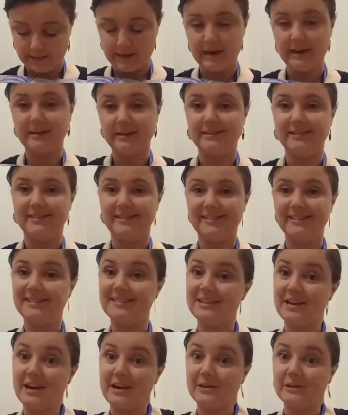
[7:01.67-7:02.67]
and
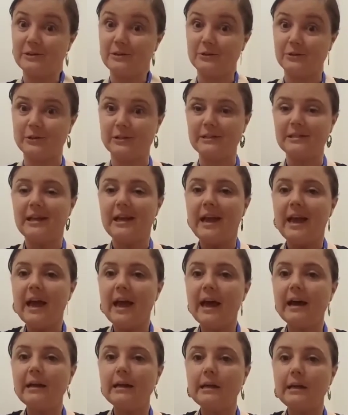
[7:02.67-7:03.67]
dinosaurs
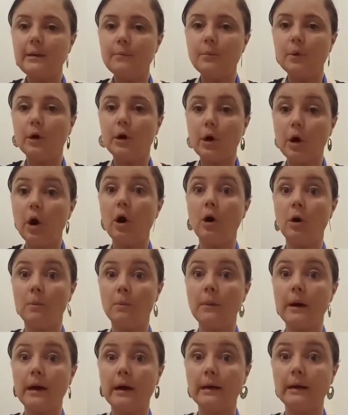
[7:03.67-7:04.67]
how to keep a calm
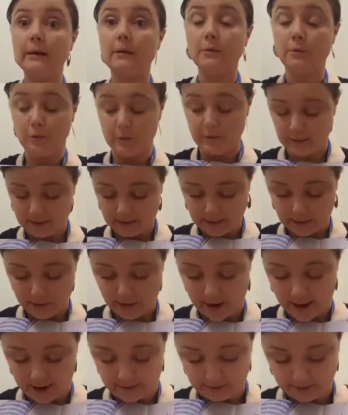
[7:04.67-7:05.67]
body when they're
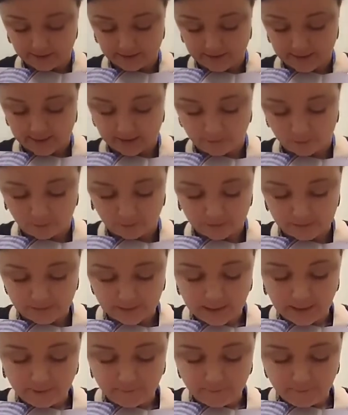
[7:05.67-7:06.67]
at the tables.
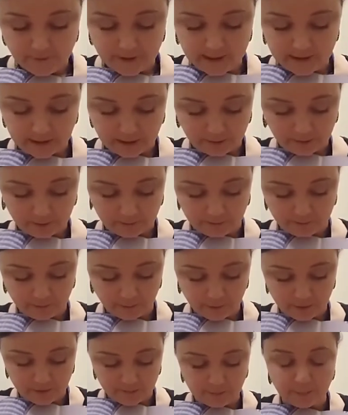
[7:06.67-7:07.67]
Feet on the
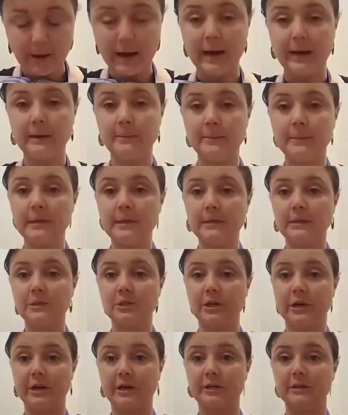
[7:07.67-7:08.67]
floor, bottom in the
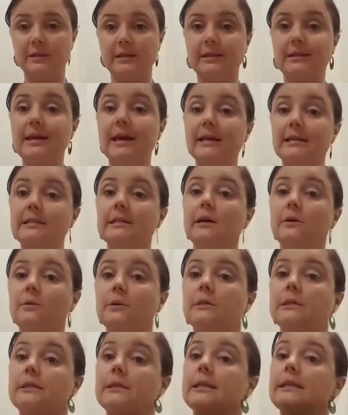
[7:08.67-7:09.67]
chairs. That's how we
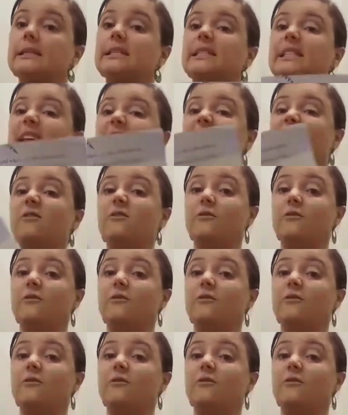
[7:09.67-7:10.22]
stay safe.